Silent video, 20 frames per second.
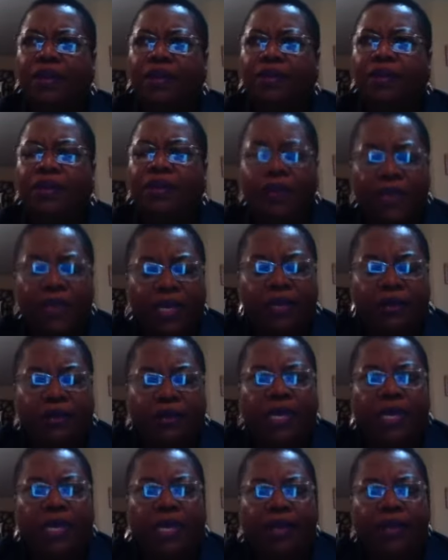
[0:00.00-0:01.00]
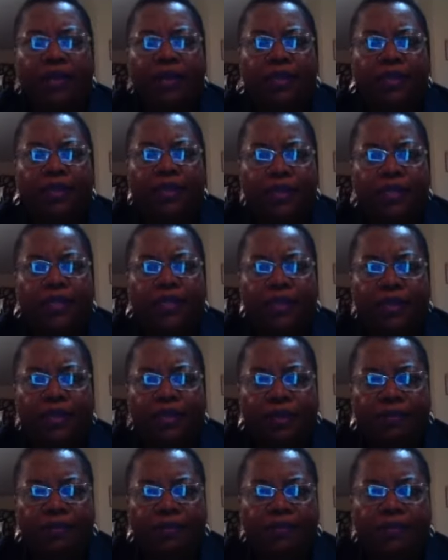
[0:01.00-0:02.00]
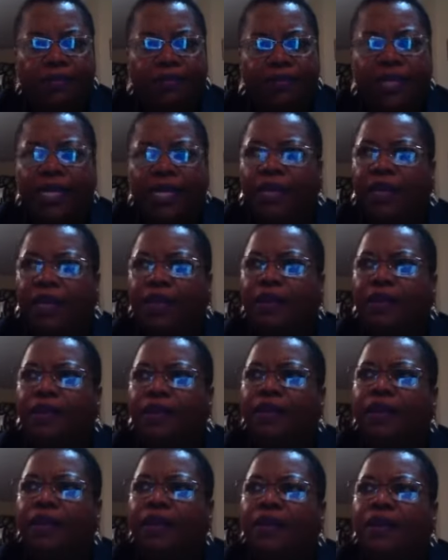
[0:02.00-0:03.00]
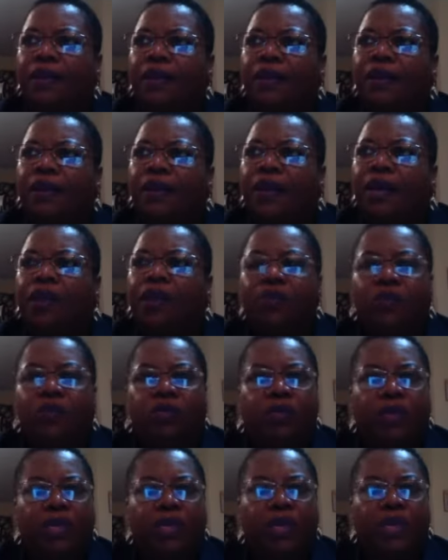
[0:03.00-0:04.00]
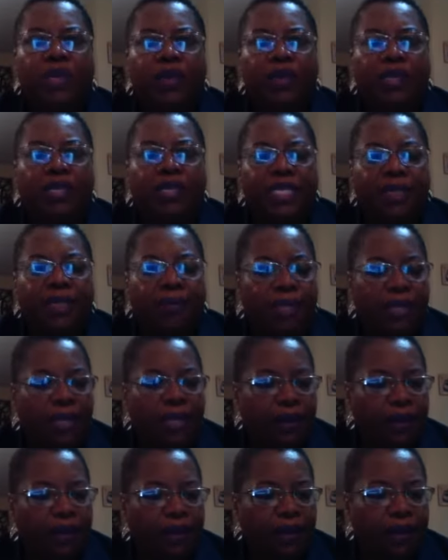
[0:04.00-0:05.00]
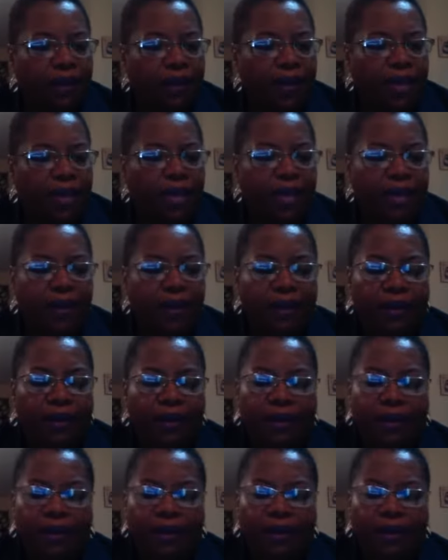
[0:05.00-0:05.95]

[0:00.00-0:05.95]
literally, this is funny, I was working on something and